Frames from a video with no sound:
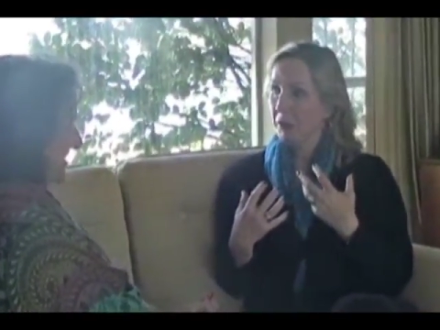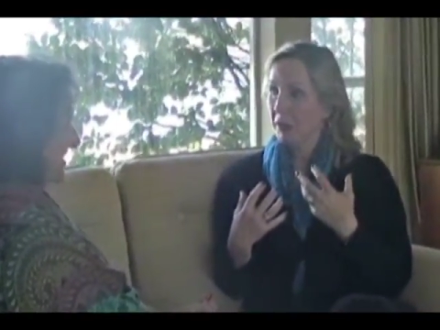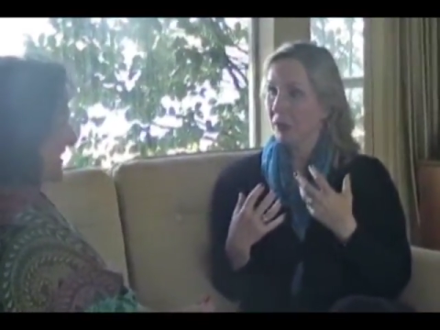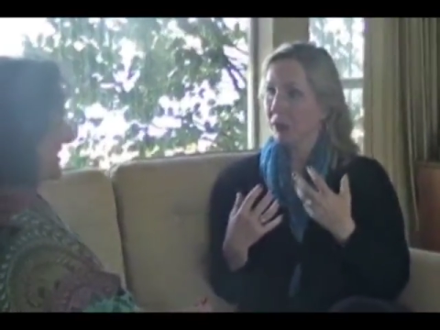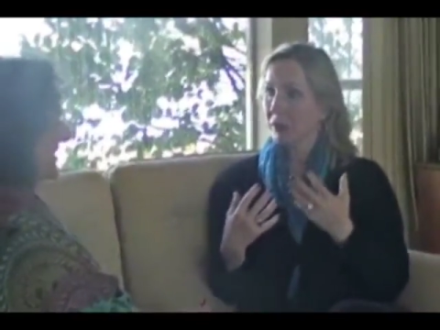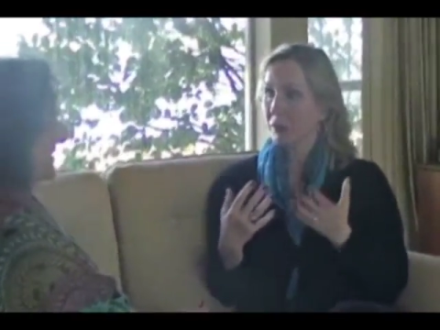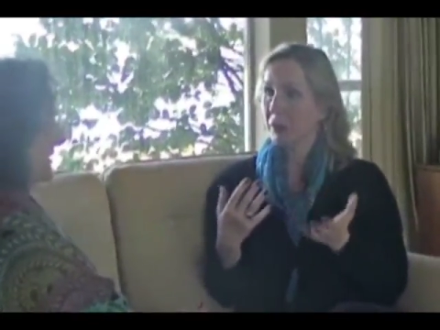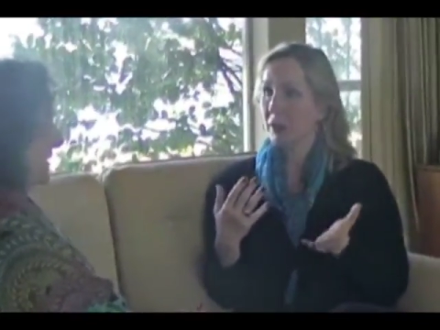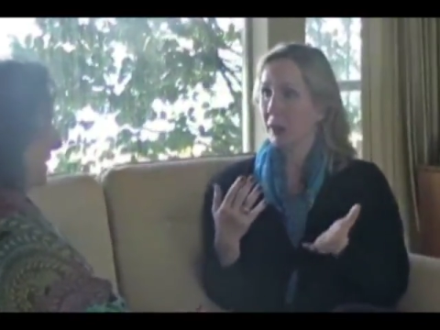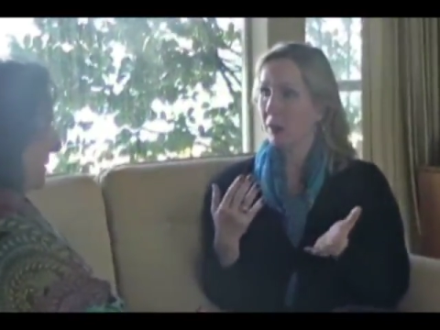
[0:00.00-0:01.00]
because as soon
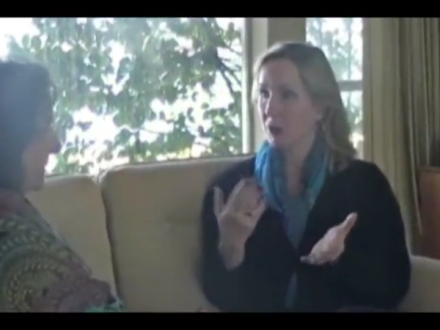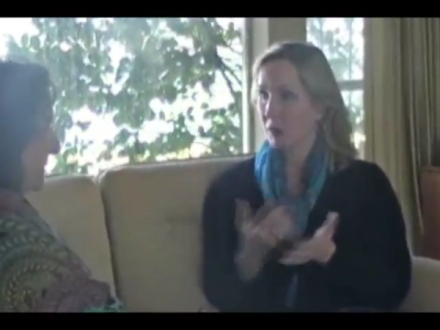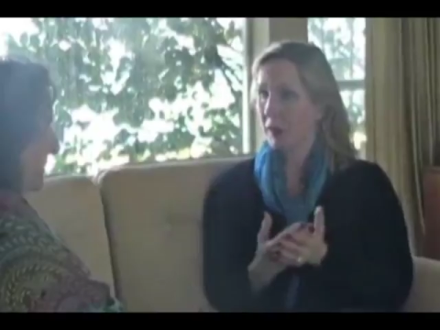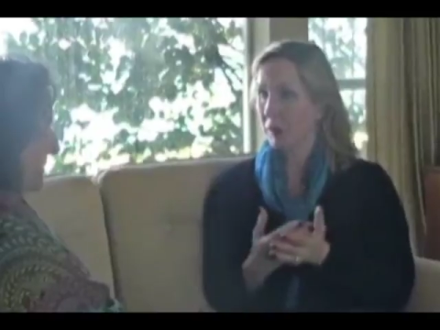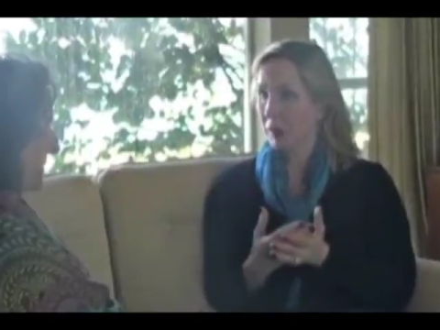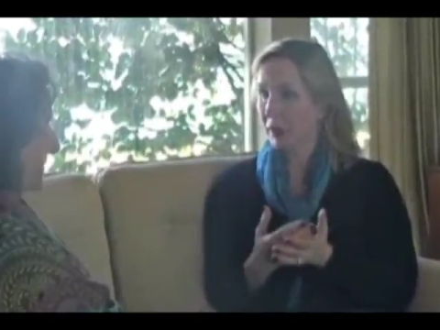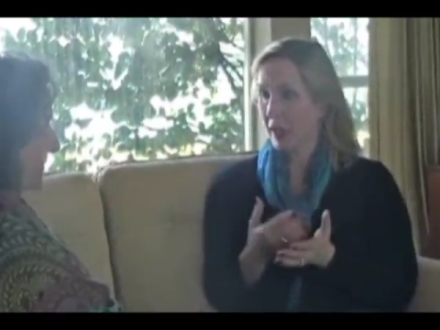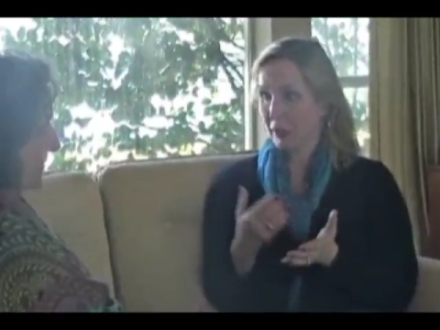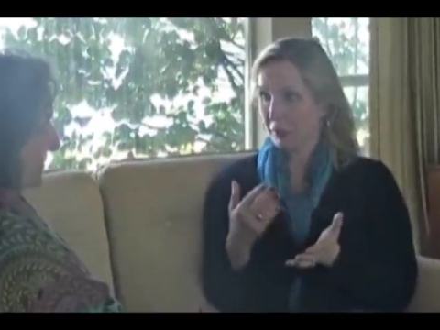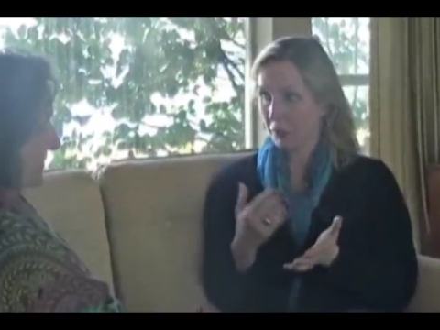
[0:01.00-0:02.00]
as I was 21 and
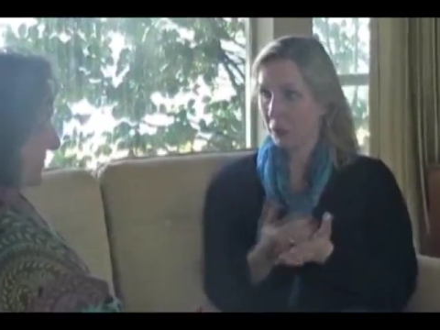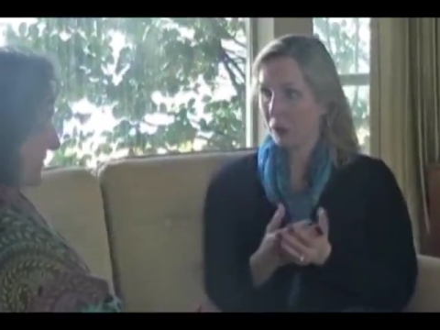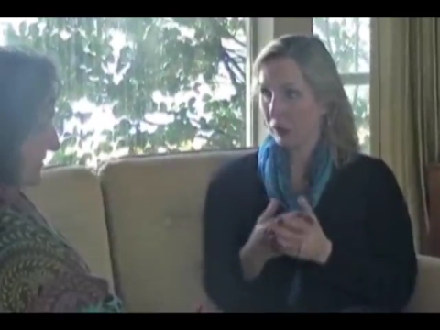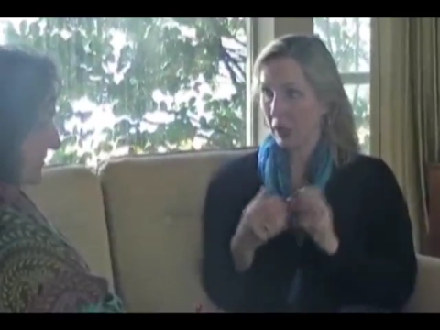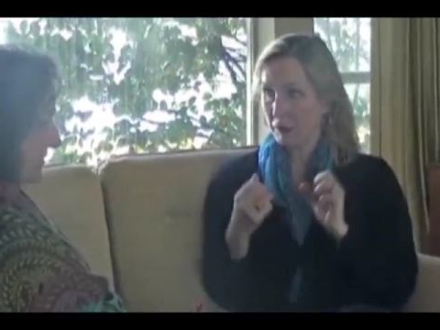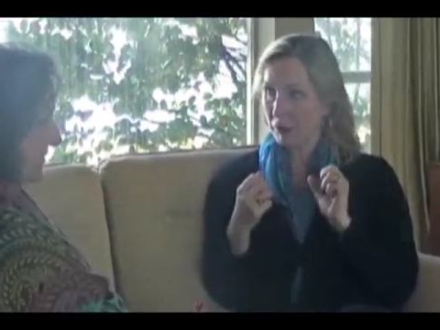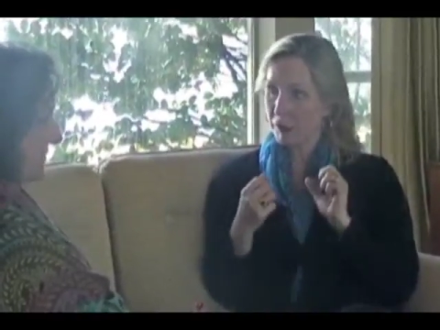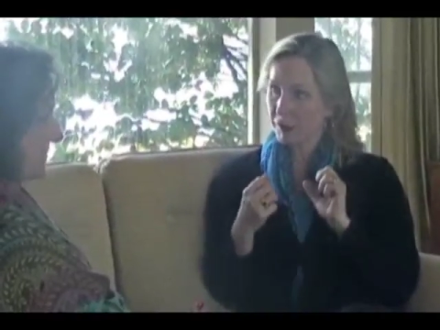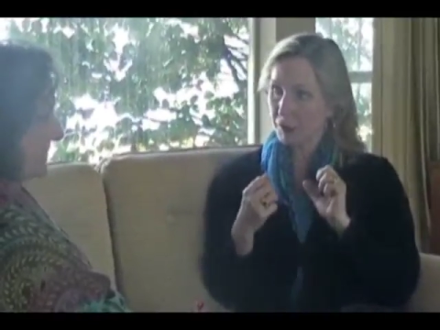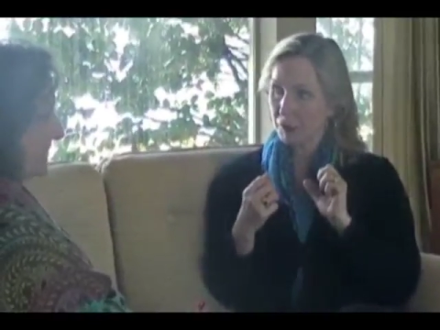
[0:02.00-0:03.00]
out of school, I
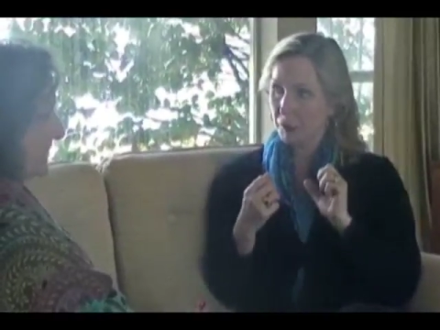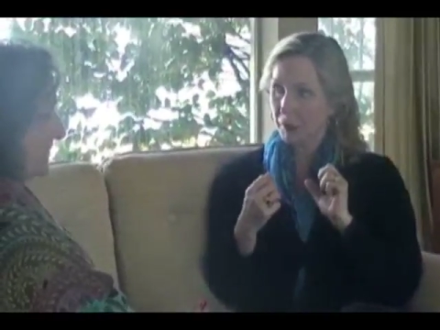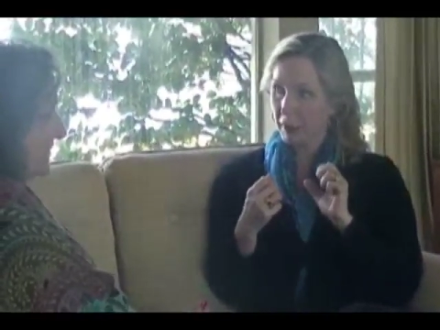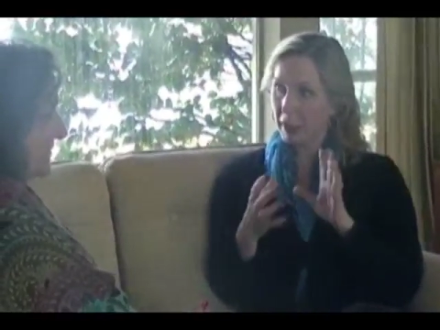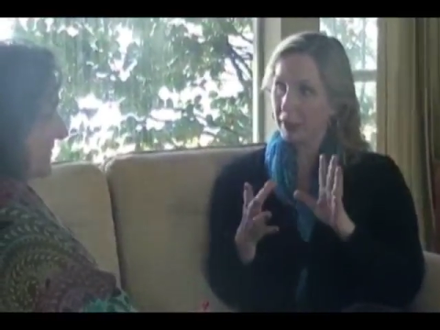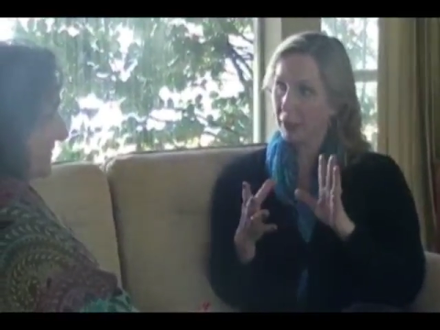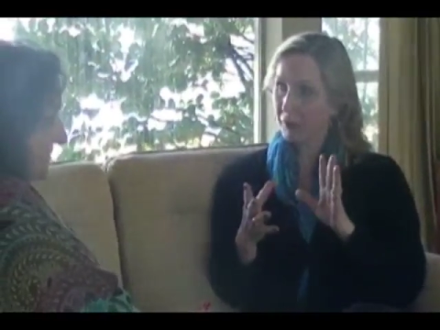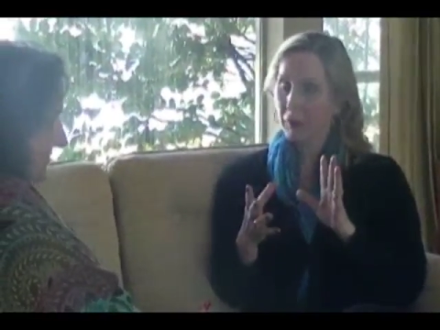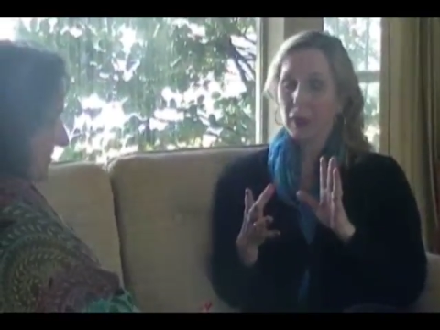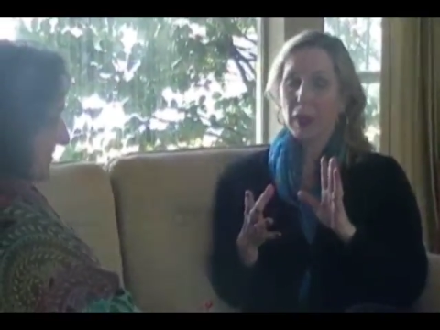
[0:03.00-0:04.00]
moved to Connecticut.
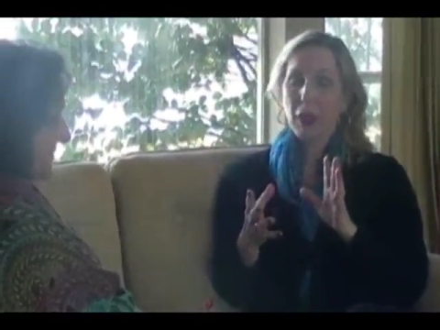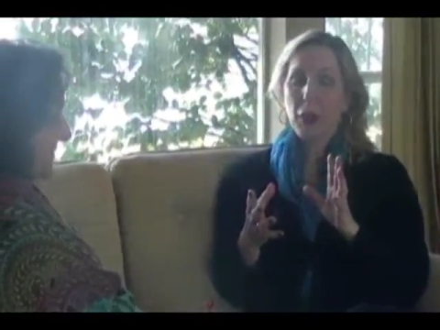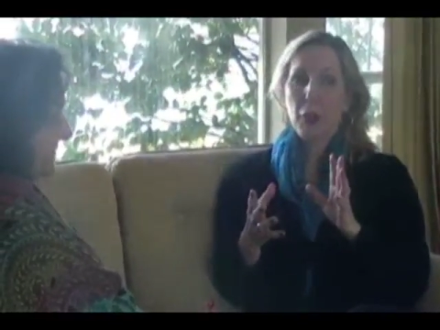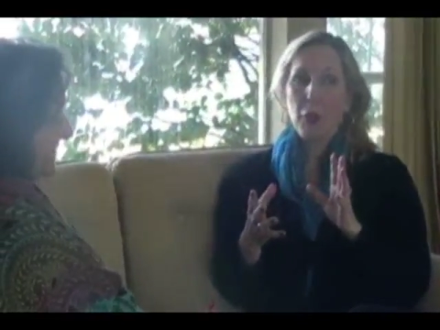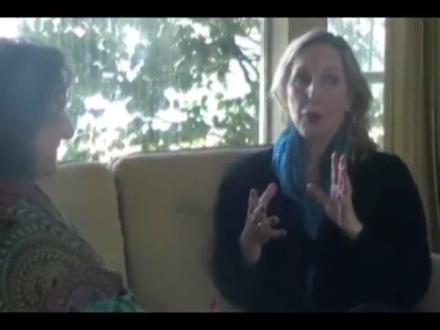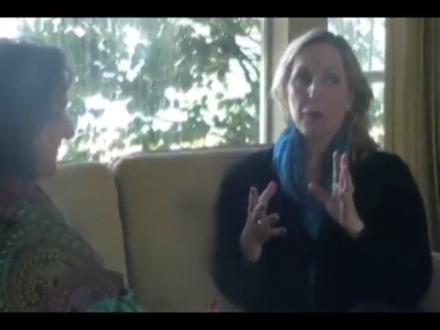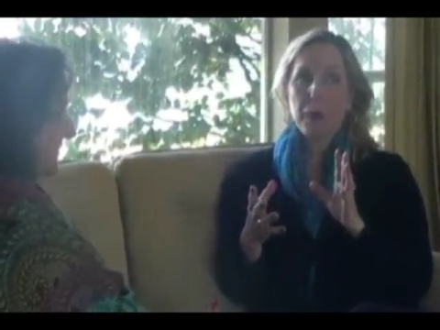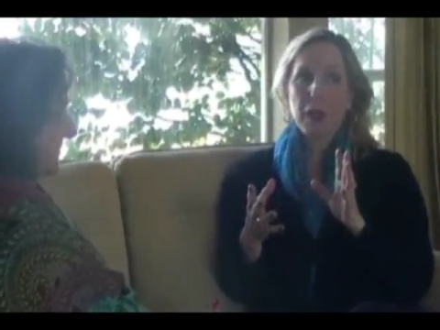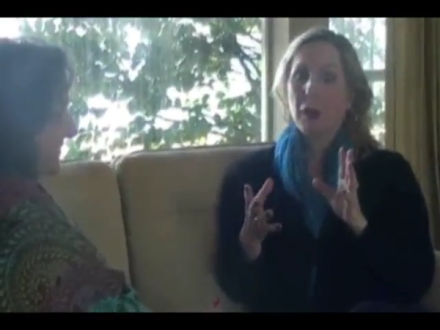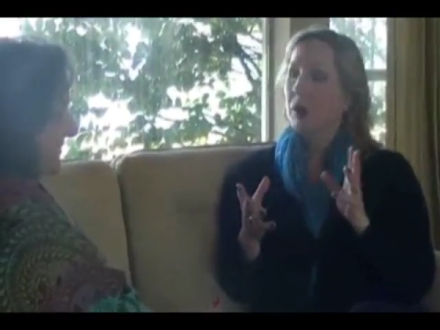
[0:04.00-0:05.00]

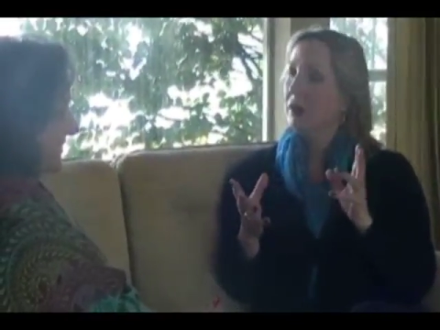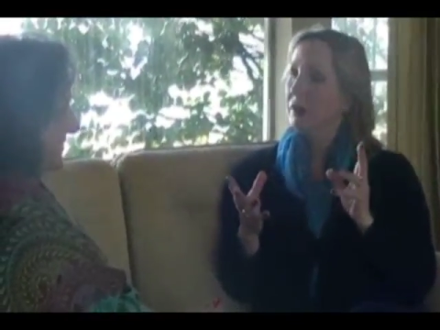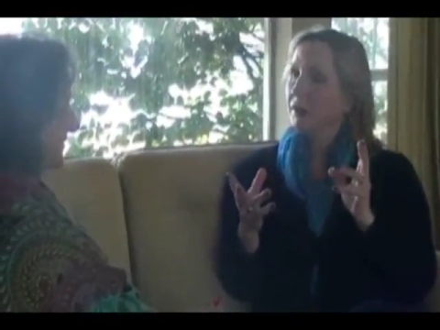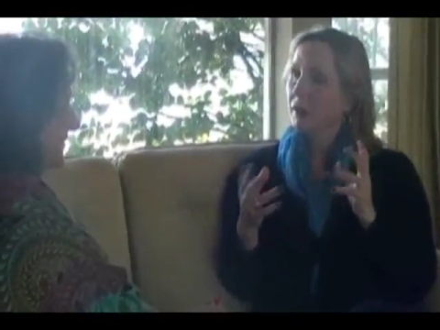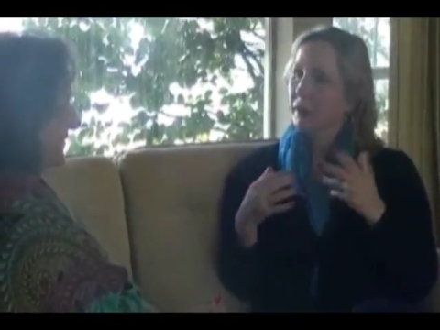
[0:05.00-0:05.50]
But I always felt a